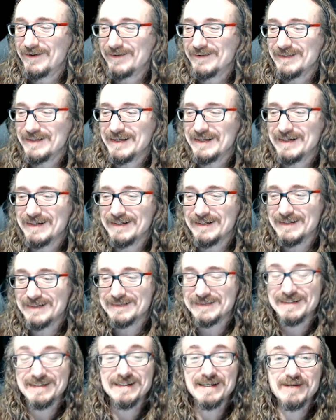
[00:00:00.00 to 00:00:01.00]
that uh,
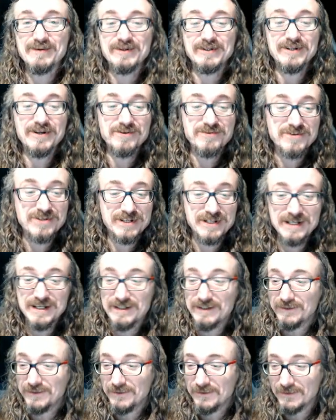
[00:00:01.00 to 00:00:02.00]
instead they would go
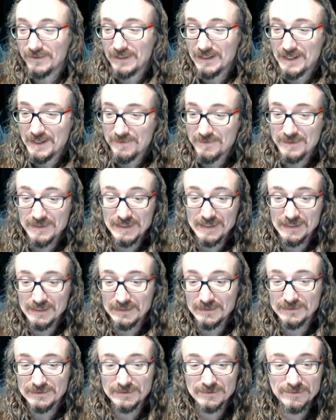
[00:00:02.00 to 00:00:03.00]
steal uh,
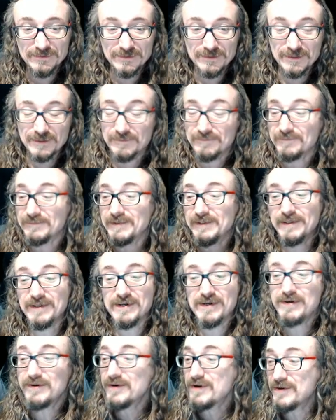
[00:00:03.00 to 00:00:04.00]
things, or you know
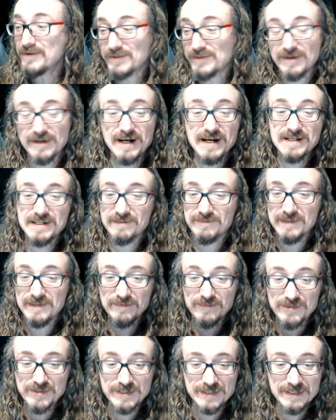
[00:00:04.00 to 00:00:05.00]
who knows all kinds of
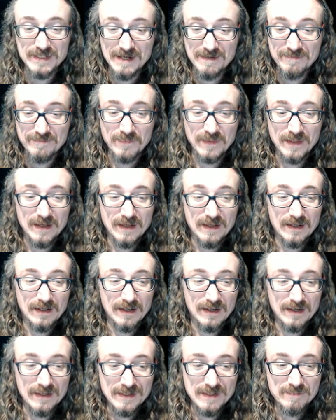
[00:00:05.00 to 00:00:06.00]
evil stuff.
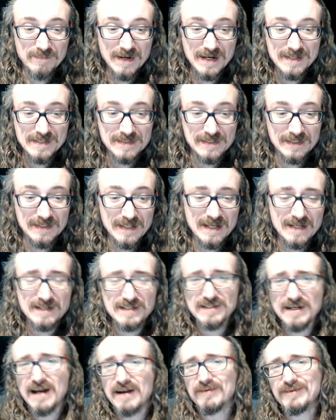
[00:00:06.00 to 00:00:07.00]
Uh, you might say that
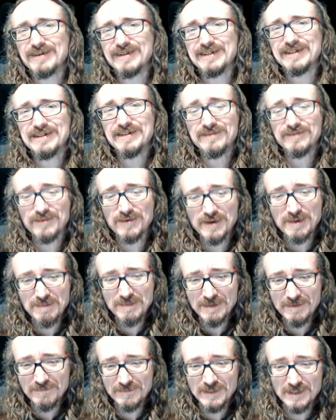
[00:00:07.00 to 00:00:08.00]
does not really conform
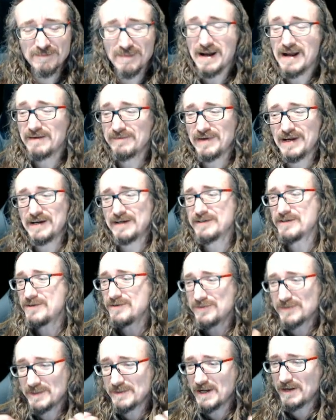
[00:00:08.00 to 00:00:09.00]
to, to my
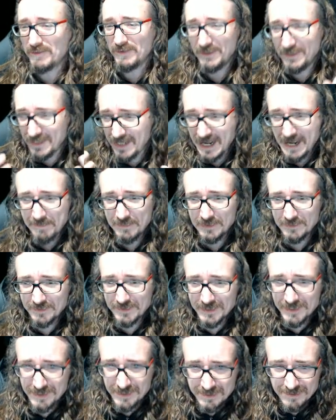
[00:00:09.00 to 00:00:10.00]
values. I'm not really happy
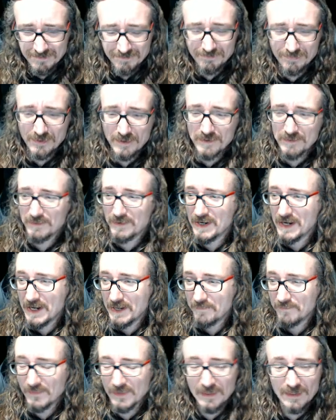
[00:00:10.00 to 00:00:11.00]
with this
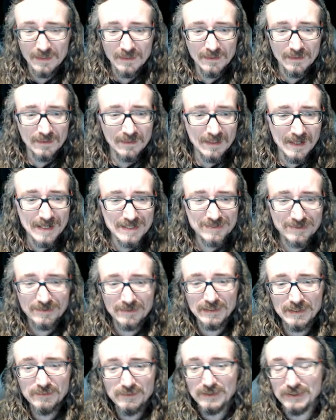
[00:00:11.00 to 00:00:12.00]
program. I
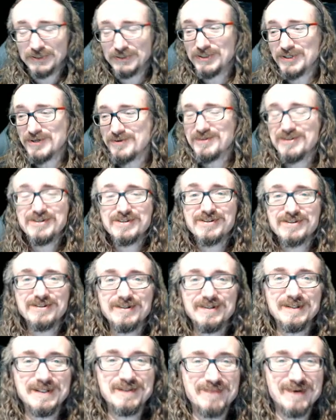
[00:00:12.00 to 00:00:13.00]
certainly wouldn't show this to
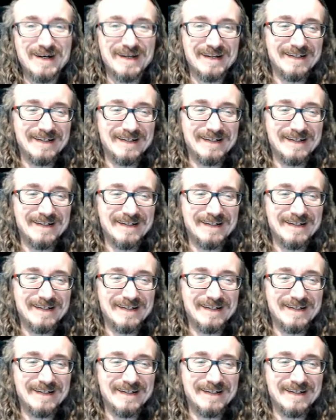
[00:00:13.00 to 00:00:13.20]
anybody